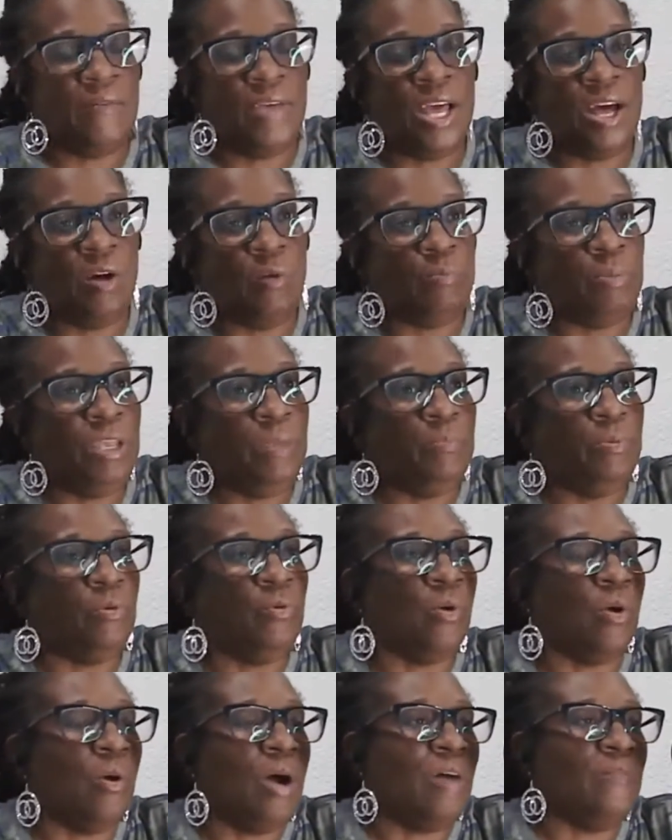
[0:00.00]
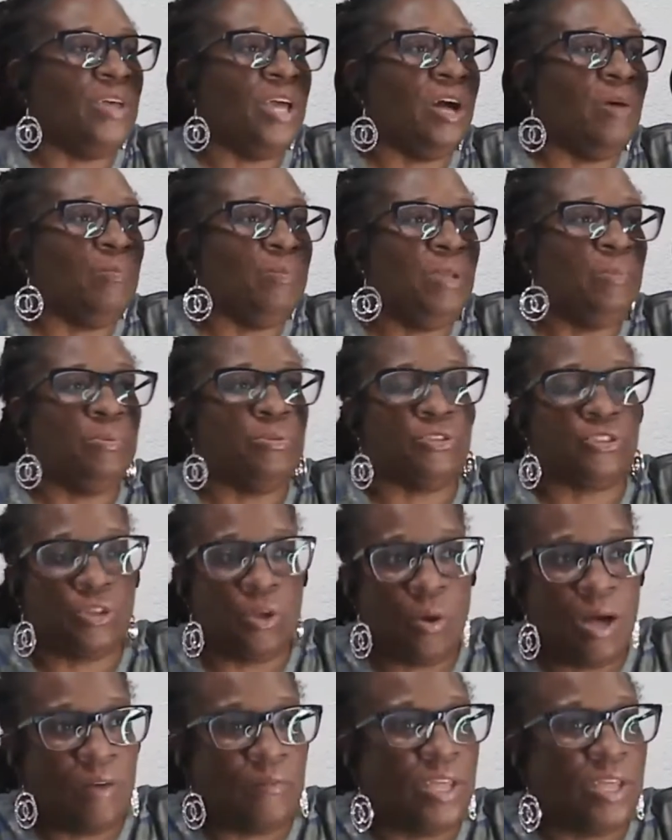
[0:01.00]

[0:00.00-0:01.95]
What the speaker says: I've helped people grow. I've helped people sow.